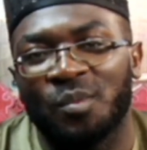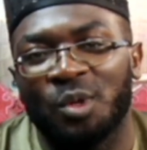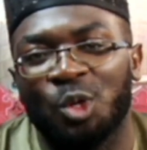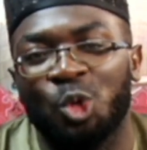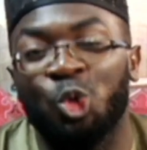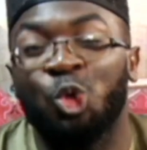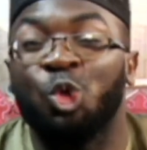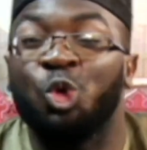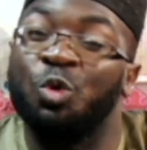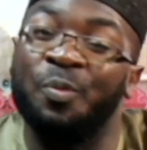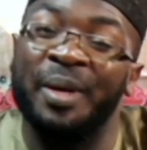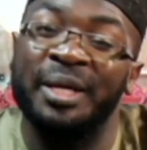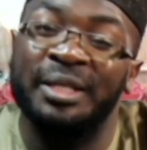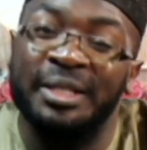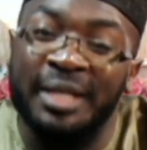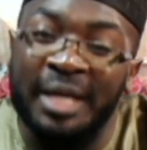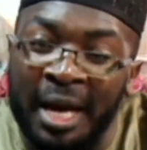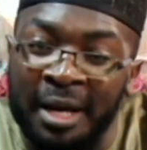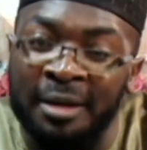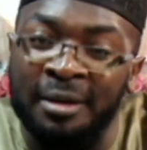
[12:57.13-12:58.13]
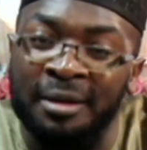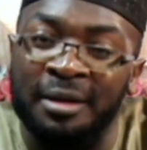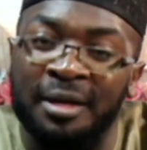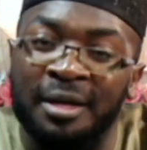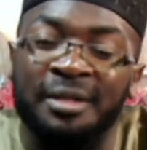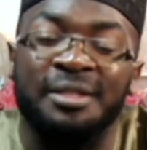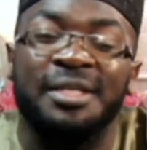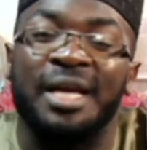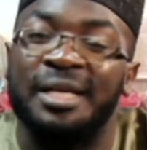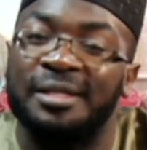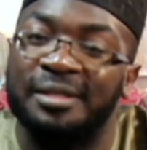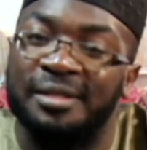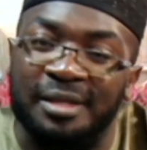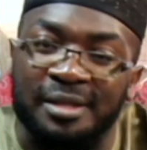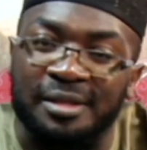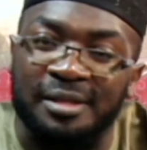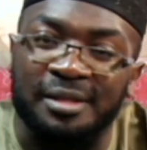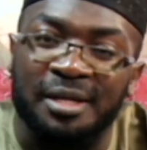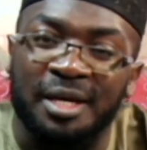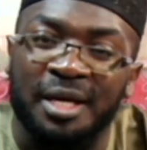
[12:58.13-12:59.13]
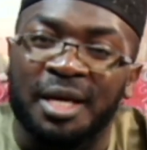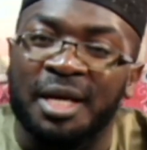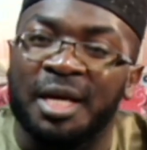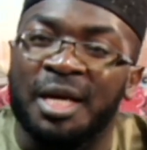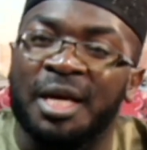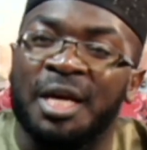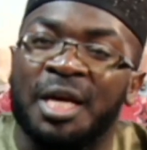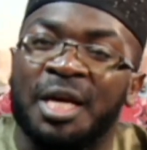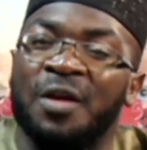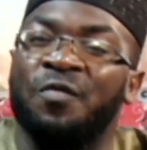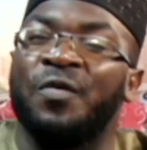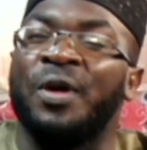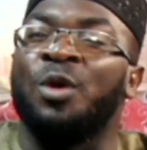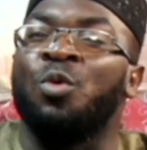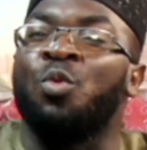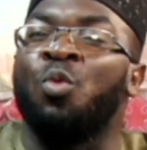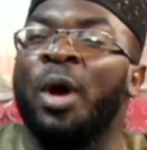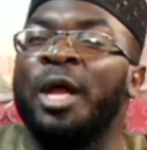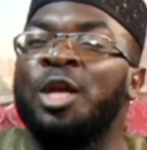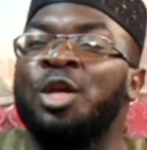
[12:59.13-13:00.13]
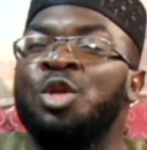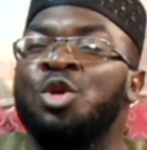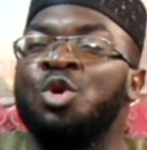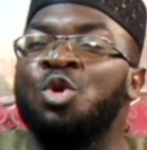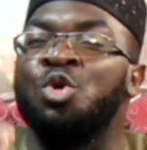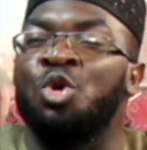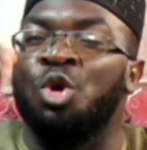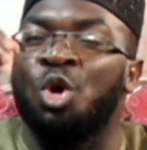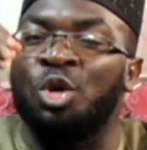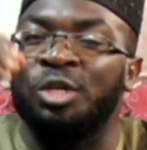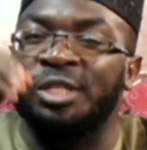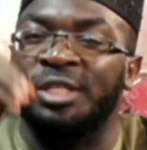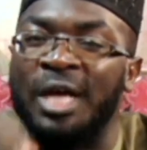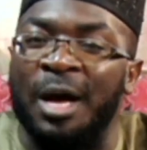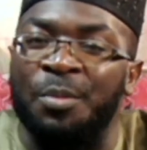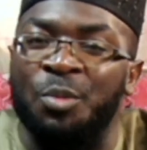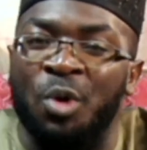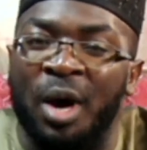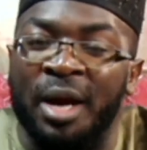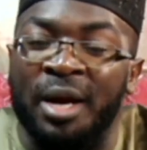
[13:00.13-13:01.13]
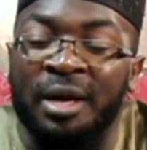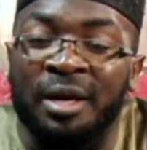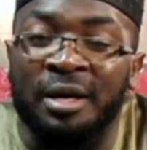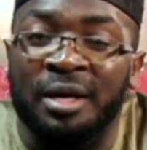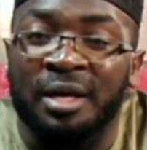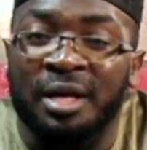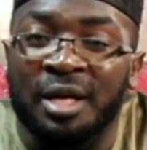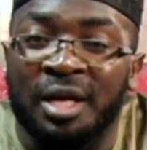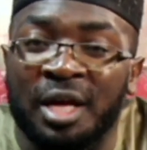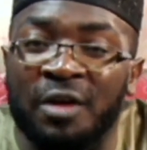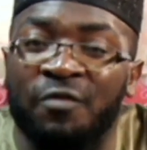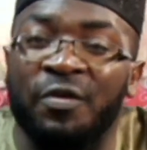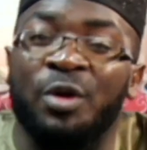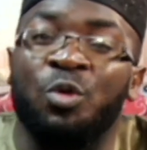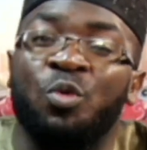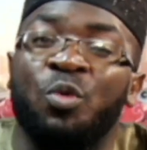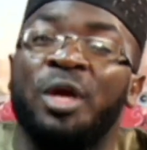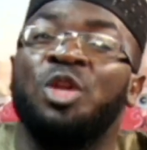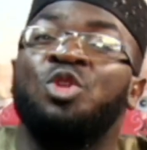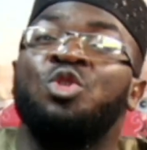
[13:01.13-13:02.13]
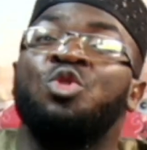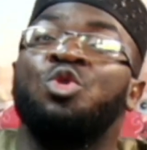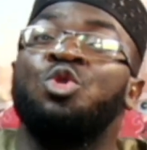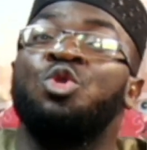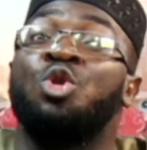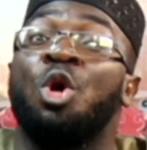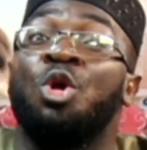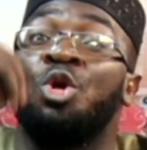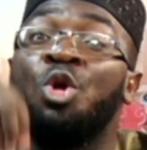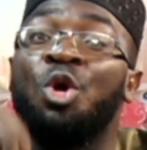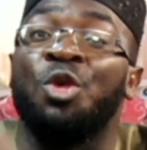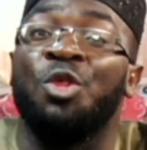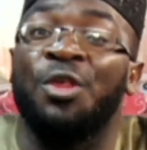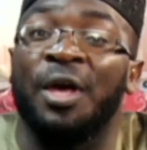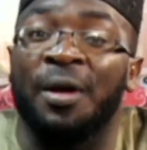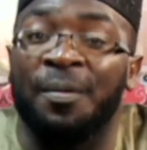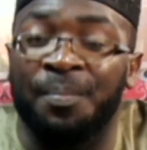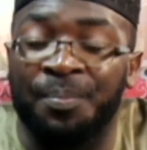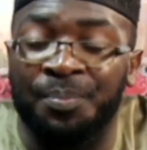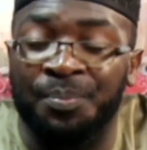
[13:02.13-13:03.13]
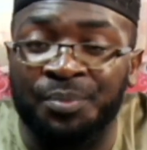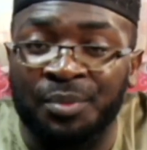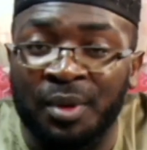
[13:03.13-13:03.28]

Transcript: you should maintain justice. Even when you know someone, even when you don't know them,